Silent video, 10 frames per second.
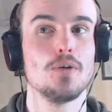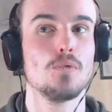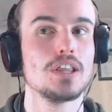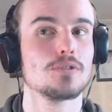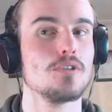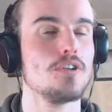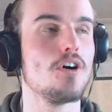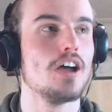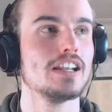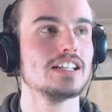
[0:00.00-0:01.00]
whether or
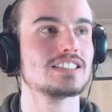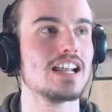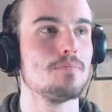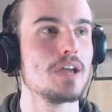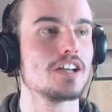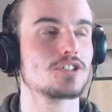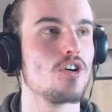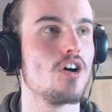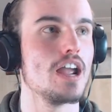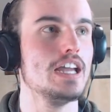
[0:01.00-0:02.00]
not it is going to be a
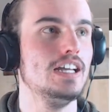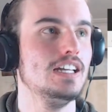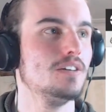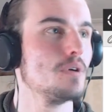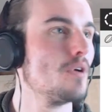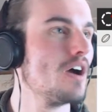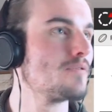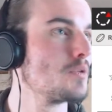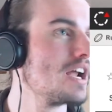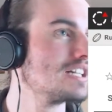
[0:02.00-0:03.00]
try, we will have
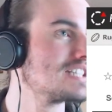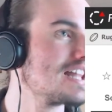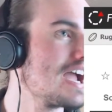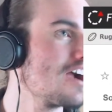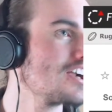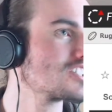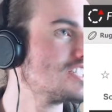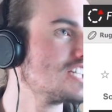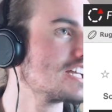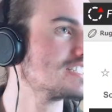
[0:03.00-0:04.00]
to wait and see. They are actually
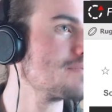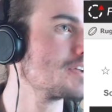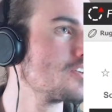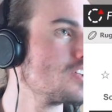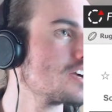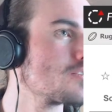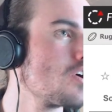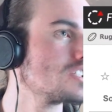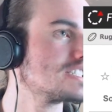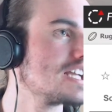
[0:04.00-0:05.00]
checking something earlier
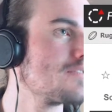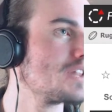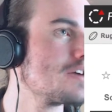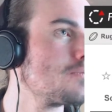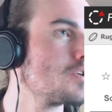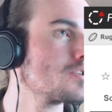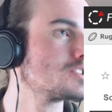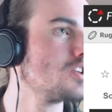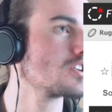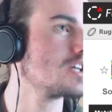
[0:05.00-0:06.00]
on to see if Liam
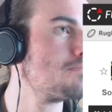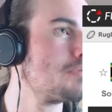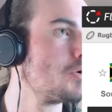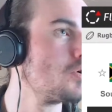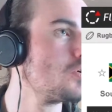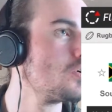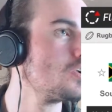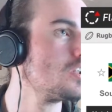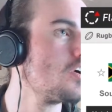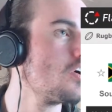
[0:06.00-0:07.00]
Williams knocked the
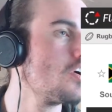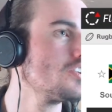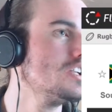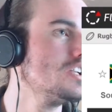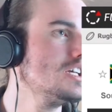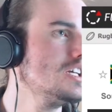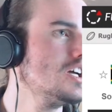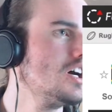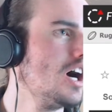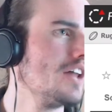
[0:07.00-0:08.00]
ball on.
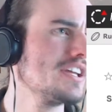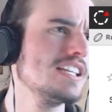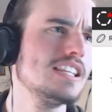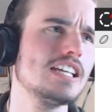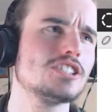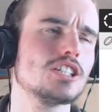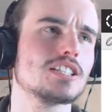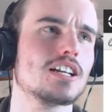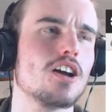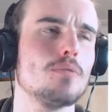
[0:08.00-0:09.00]
I think at the end,
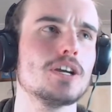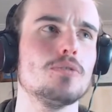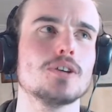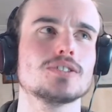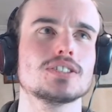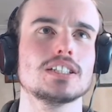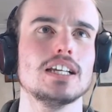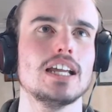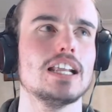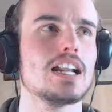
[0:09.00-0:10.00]
Chisel and Colby almost
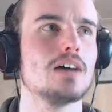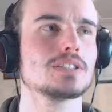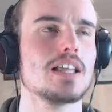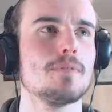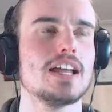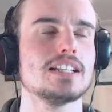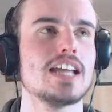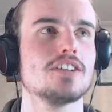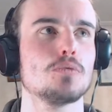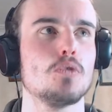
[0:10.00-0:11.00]
ended up slapping that
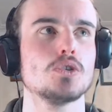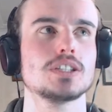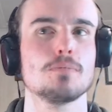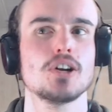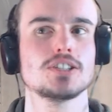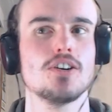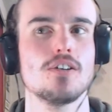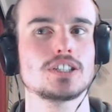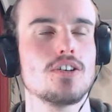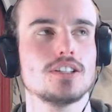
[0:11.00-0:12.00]
down towards the British and
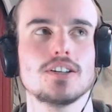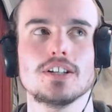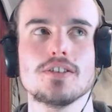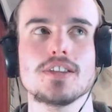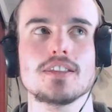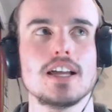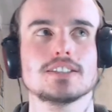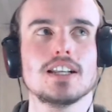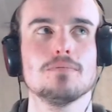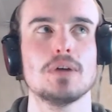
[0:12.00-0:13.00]
Irish line. So I don't think that's
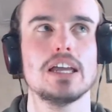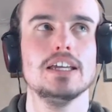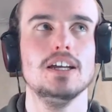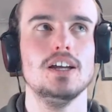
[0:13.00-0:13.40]
going to be